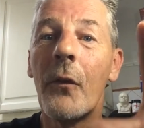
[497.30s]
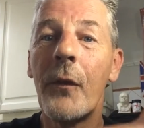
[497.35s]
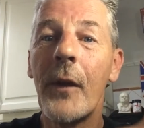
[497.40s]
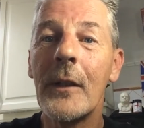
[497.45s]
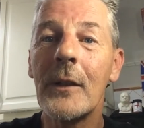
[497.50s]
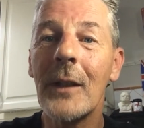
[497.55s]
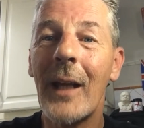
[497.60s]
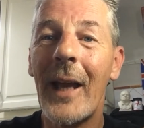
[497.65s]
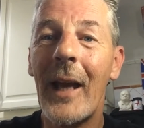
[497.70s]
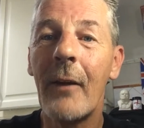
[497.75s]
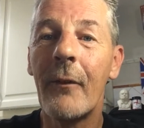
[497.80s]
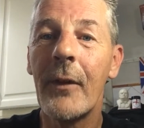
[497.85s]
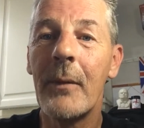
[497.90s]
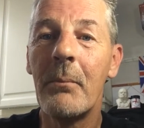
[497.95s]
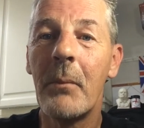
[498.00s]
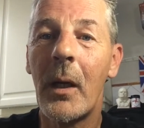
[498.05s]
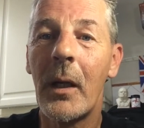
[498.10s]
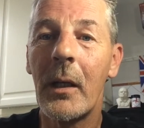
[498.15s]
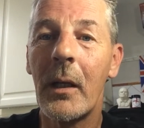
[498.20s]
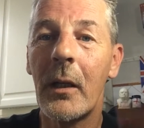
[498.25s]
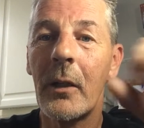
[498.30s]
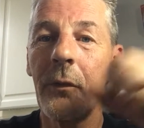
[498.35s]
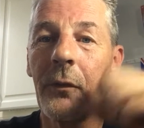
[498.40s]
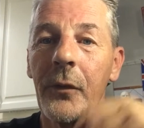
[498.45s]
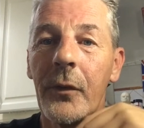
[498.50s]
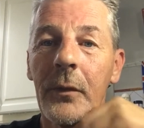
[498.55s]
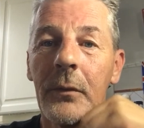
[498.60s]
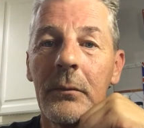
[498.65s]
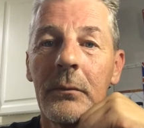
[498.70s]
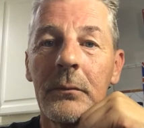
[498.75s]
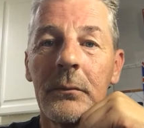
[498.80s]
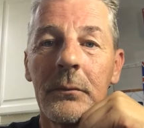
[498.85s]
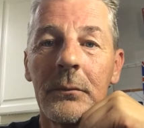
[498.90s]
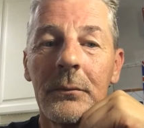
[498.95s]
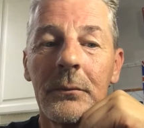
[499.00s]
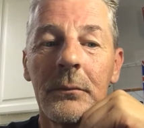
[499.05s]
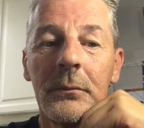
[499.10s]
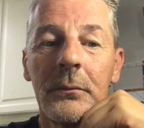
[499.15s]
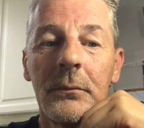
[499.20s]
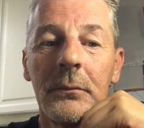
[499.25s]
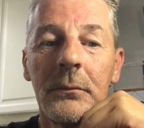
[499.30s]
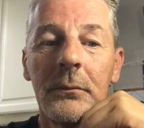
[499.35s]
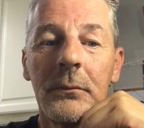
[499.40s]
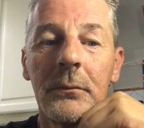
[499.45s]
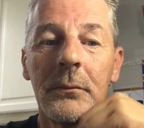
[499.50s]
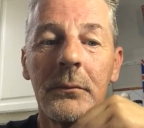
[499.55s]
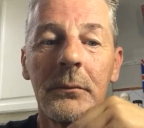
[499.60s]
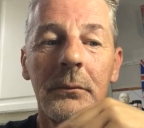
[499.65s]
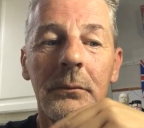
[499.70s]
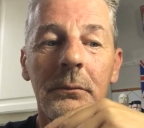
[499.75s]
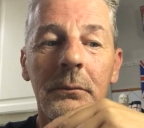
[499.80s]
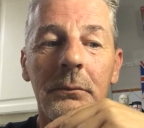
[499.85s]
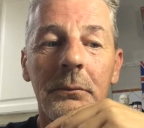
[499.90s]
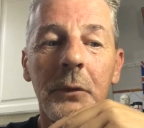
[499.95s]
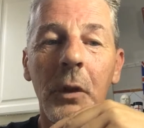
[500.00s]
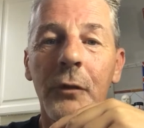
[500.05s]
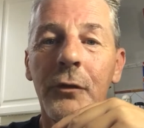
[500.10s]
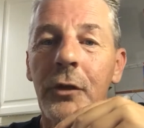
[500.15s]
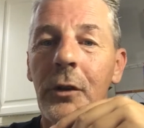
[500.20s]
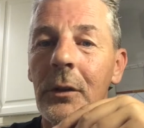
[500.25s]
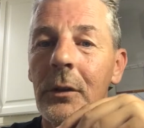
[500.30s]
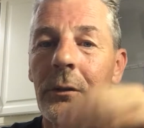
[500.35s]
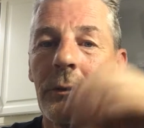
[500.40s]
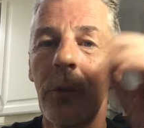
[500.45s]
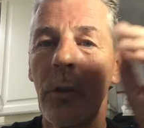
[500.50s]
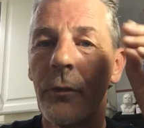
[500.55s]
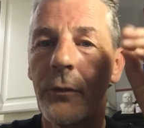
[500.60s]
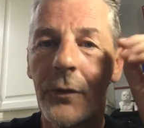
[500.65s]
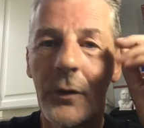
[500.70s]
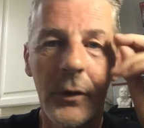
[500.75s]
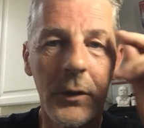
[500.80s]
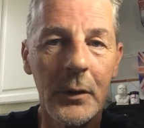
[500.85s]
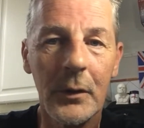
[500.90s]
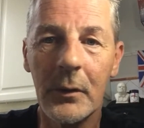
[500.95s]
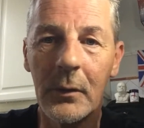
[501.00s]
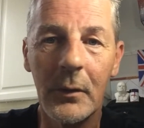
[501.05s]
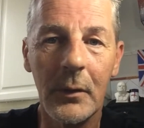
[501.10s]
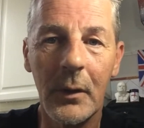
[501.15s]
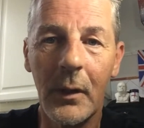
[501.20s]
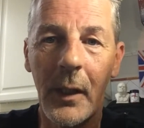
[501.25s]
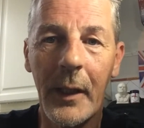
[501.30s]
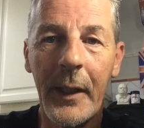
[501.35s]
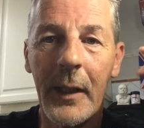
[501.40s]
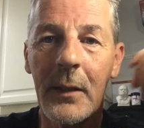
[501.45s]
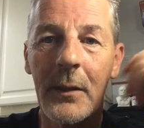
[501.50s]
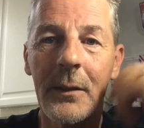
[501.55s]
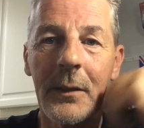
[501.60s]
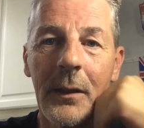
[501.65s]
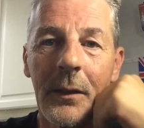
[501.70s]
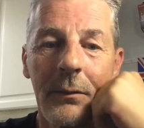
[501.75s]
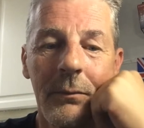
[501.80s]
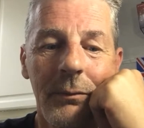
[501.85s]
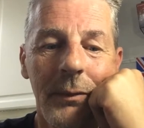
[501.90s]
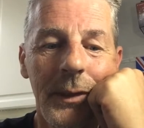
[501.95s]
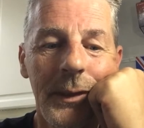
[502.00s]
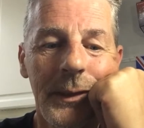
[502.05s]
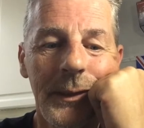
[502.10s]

things I have in my life. Not for an instant.